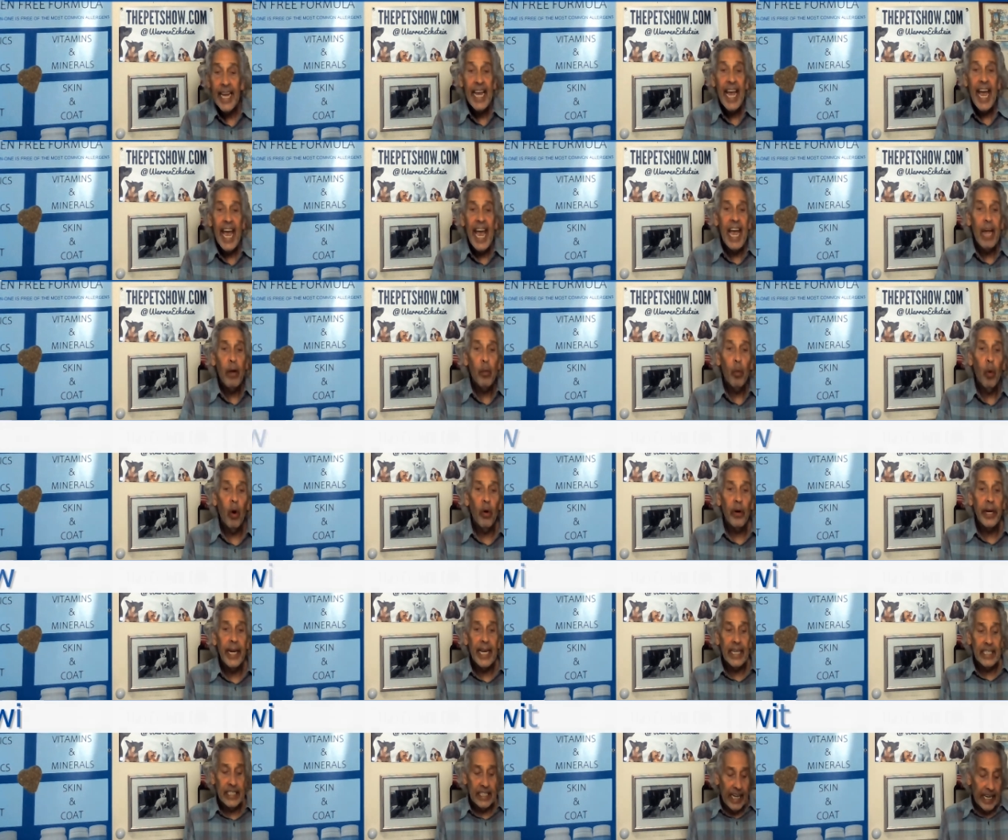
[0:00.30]
Hey, Warren
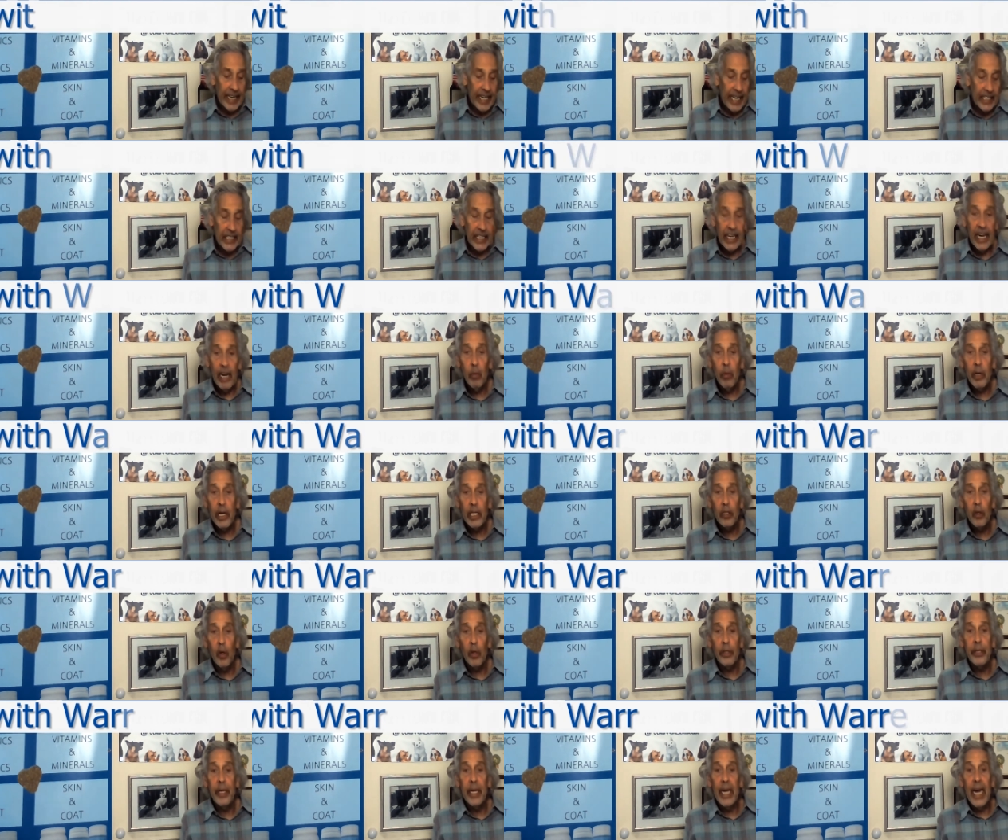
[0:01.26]
Eckstein here. Today I want to talk
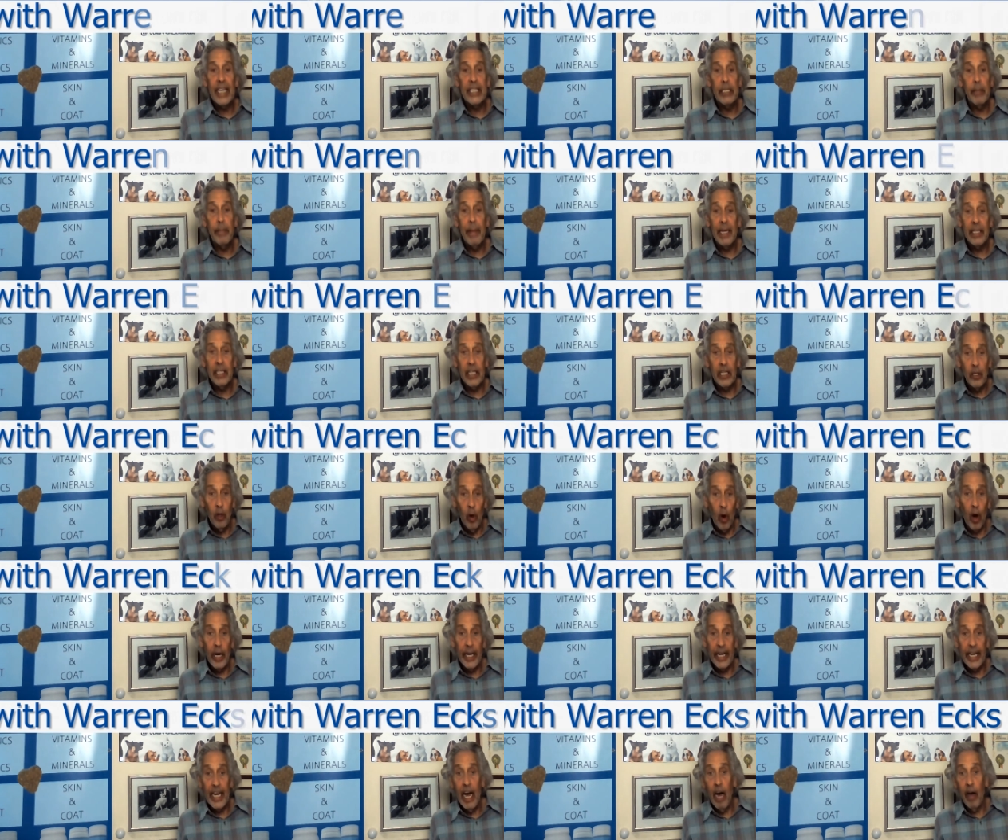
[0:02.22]
to you guys about the
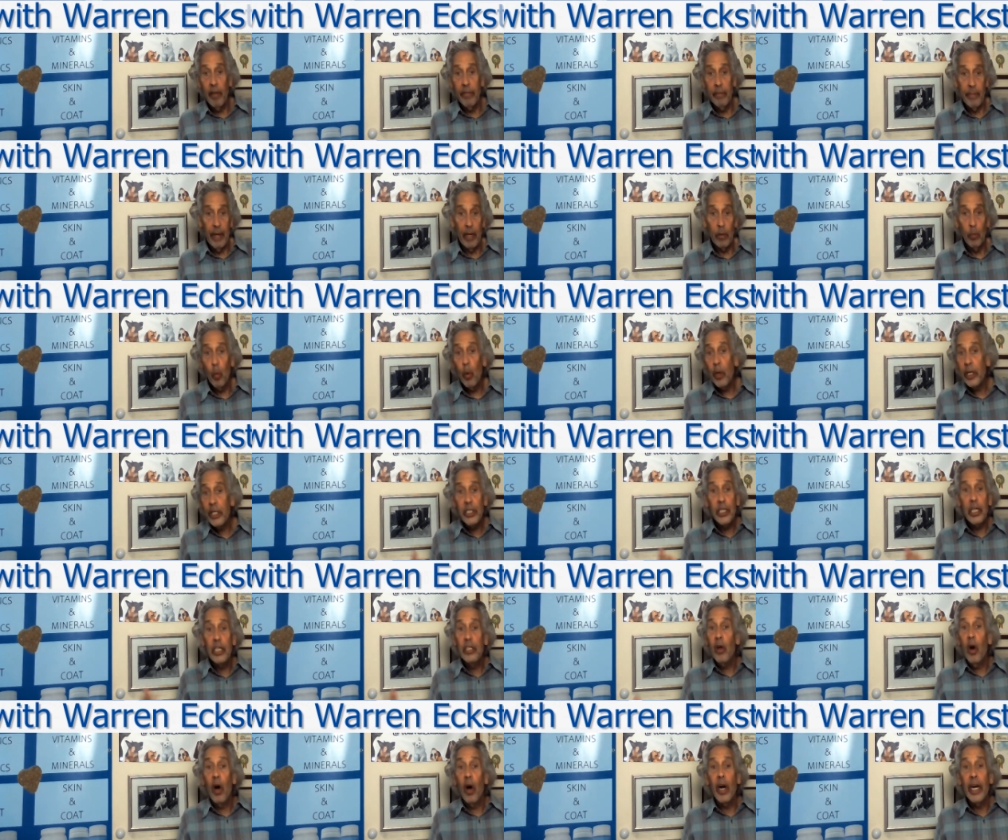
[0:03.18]
doggy alphabet. What is the
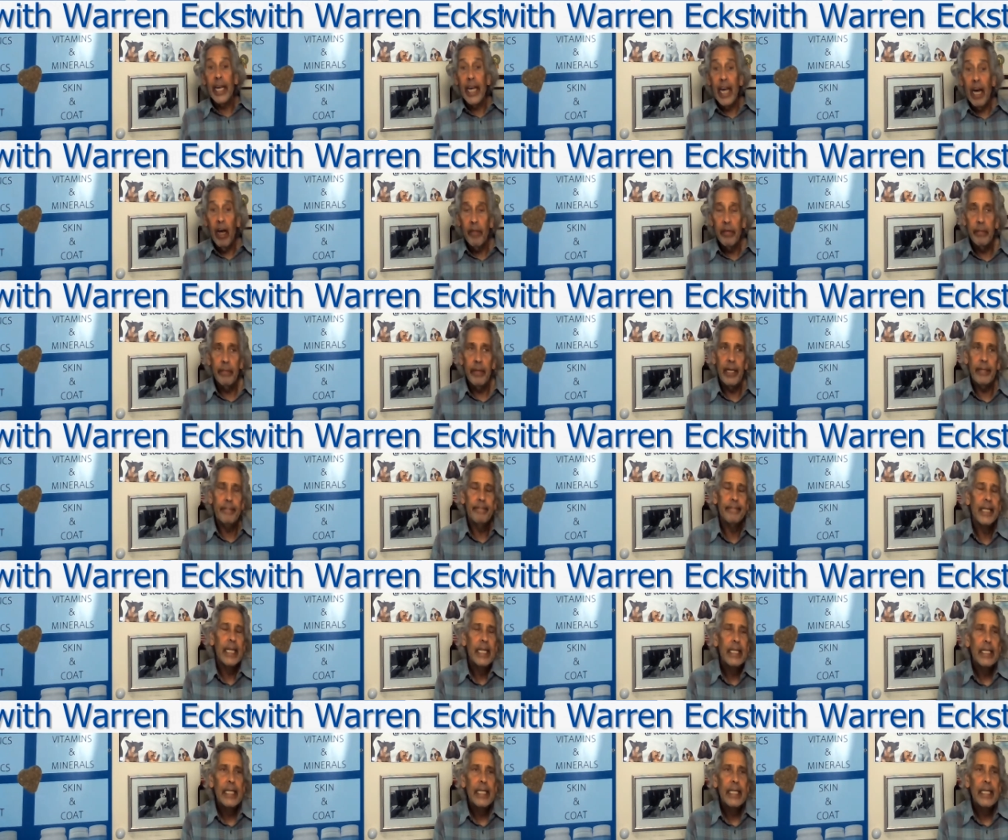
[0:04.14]
doggy alphabet?